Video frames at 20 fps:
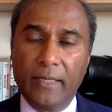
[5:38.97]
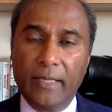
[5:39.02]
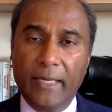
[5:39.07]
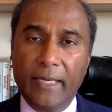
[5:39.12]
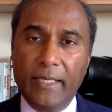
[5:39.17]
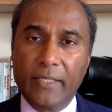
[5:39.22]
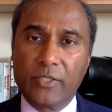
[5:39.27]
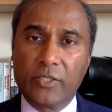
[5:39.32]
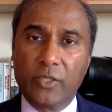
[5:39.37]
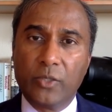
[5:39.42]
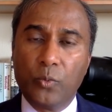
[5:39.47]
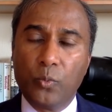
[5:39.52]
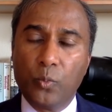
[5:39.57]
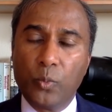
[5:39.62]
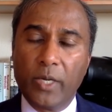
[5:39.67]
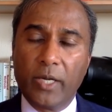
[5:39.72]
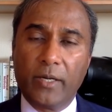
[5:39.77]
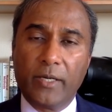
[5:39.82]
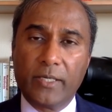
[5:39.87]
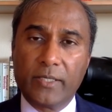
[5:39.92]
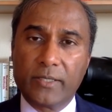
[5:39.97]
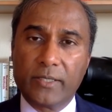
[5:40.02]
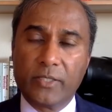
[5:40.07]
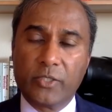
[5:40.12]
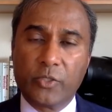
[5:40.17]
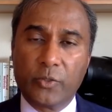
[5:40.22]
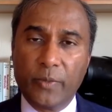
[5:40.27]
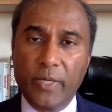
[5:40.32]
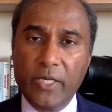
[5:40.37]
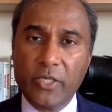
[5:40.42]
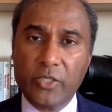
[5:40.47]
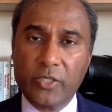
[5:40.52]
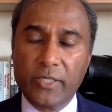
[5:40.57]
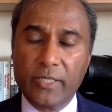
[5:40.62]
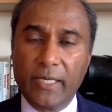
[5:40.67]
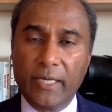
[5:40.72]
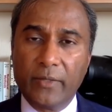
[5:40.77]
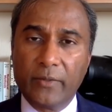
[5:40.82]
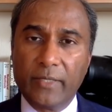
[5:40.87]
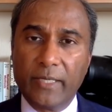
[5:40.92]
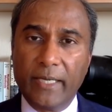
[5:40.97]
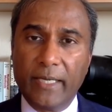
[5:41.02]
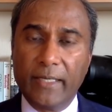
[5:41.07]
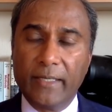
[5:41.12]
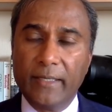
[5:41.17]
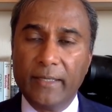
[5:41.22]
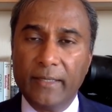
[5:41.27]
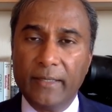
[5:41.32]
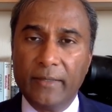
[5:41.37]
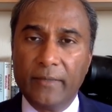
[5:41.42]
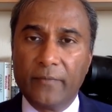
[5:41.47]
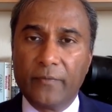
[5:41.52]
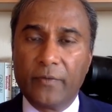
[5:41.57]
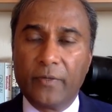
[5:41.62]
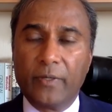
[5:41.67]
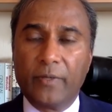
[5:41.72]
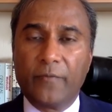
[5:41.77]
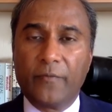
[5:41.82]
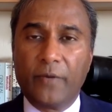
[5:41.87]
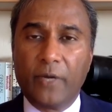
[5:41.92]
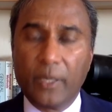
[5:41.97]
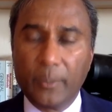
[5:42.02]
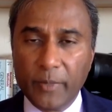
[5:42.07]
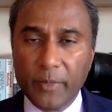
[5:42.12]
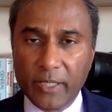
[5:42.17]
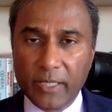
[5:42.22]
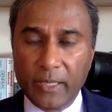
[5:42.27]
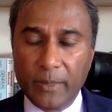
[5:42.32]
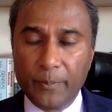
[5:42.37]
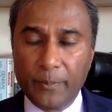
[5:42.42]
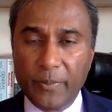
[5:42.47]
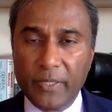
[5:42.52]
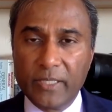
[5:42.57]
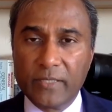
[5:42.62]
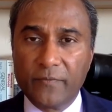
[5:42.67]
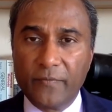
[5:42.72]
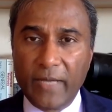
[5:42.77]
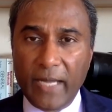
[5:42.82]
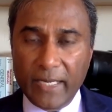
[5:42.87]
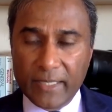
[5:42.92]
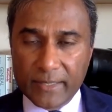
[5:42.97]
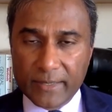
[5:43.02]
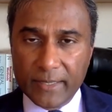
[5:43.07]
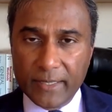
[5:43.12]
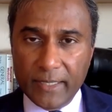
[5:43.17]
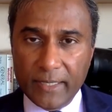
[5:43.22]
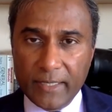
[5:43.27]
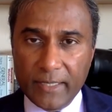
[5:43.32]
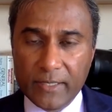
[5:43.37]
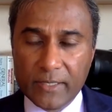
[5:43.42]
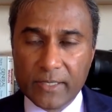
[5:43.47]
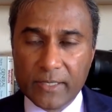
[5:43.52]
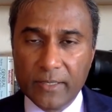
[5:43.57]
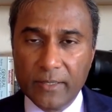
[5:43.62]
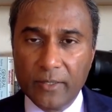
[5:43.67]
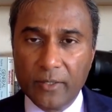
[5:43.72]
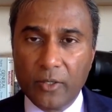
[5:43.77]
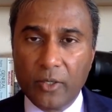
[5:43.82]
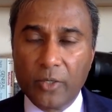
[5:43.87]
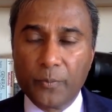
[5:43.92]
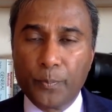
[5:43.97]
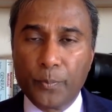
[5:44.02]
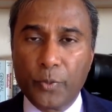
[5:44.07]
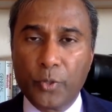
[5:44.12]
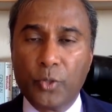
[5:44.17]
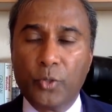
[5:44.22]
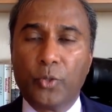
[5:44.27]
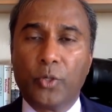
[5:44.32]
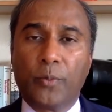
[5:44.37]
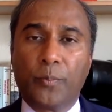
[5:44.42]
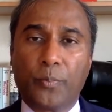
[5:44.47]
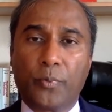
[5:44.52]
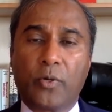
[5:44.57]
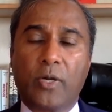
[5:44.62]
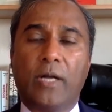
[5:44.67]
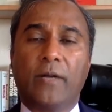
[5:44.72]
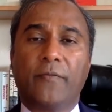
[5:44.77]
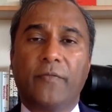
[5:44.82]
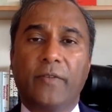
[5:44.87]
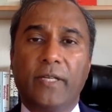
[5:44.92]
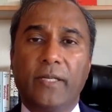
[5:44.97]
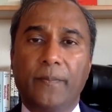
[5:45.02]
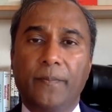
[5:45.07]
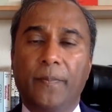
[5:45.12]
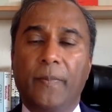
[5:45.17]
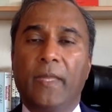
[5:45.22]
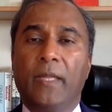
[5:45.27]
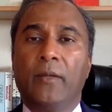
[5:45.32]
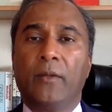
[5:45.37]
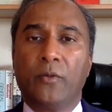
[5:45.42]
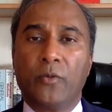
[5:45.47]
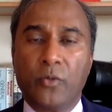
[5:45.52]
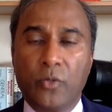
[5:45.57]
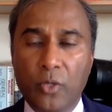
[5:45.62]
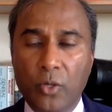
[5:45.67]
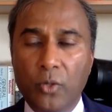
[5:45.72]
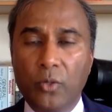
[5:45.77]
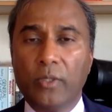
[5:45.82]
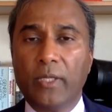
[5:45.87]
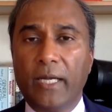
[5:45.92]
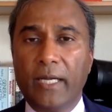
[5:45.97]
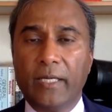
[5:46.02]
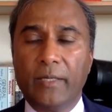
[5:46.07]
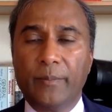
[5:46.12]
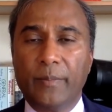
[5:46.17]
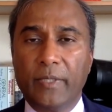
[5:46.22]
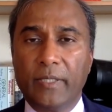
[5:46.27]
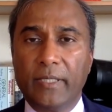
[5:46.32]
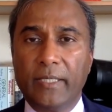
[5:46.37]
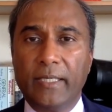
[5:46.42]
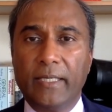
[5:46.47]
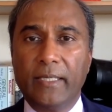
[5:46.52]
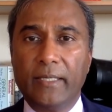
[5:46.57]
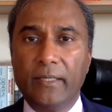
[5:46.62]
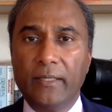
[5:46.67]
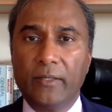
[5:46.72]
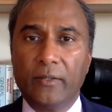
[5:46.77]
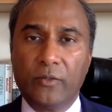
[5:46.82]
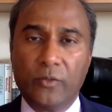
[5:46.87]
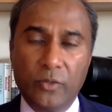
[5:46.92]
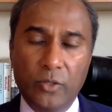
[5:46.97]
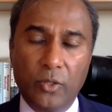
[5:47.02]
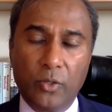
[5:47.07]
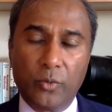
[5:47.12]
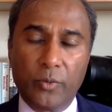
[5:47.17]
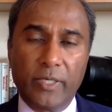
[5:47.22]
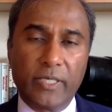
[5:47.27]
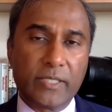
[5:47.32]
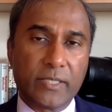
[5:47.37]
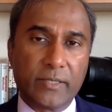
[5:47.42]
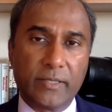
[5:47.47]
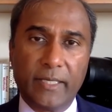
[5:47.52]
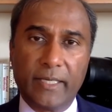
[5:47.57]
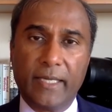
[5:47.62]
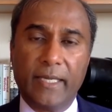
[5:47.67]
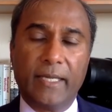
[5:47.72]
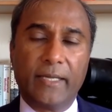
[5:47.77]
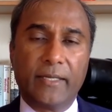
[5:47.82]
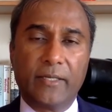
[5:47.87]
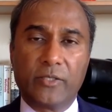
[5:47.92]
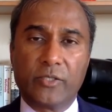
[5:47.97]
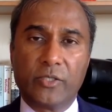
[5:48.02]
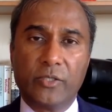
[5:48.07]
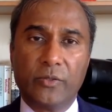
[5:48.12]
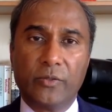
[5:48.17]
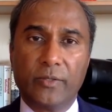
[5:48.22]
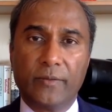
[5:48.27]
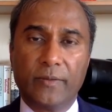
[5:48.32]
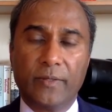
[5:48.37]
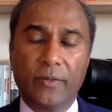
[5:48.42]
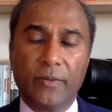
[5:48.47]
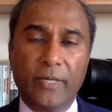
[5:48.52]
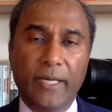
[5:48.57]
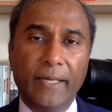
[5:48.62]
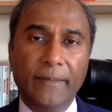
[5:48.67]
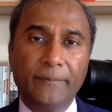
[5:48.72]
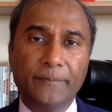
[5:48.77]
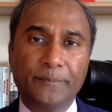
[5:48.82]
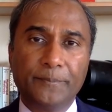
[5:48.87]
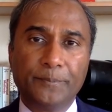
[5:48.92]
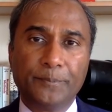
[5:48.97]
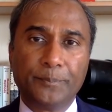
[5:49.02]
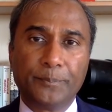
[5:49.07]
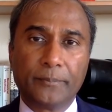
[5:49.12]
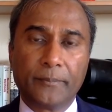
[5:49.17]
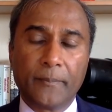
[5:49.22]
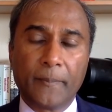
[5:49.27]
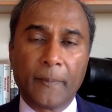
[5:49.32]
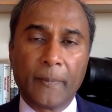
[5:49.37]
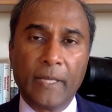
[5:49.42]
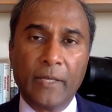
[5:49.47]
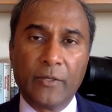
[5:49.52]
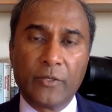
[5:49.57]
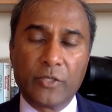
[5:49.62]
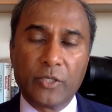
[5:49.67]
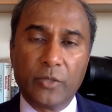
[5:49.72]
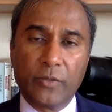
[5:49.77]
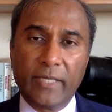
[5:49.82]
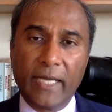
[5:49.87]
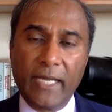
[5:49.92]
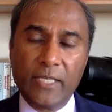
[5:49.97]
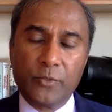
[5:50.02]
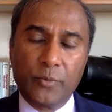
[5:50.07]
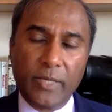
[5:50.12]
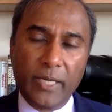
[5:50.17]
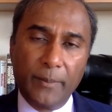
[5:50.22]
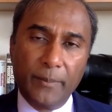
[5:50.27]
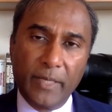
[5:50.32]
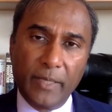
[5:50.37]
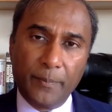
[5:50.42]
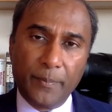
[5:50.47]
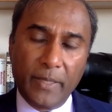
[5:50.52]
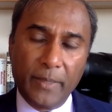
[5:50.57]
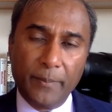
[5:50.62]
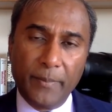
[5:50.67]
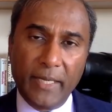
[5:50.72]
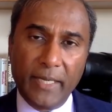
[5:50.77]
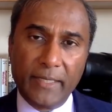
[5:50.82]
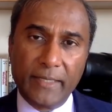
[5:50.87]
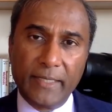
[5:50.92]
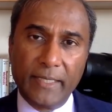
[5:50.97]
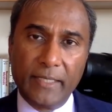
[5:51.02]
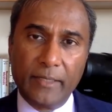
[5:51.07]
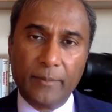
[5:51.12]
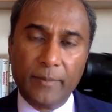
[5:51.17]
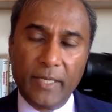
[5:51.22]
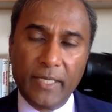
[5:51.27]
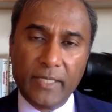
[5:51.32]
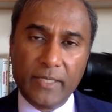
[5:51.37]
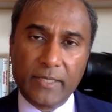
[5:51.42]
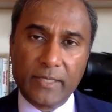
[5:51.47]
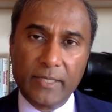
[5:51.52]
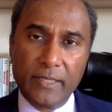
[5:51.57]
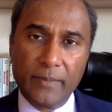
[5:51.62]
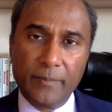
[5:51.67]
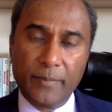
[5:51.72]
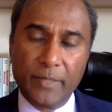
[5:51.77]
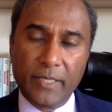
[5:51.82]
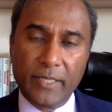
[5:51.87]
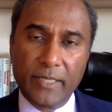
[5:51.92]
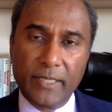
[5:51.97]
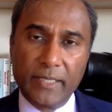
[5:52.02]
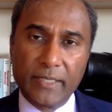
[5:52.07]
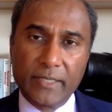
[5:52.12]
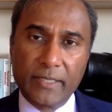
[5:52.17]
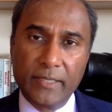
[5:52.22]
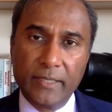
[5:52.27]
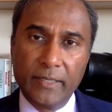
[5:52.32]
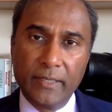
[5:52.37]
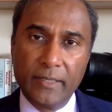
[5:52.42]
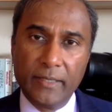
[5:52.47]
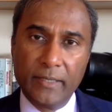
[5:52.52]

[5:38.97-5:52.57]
And so we're at a situation now that for pharma companies, vaccines are pure profit, no liability, no risk, they can't get sued, okay? So that's what I meant by mandated medicine, because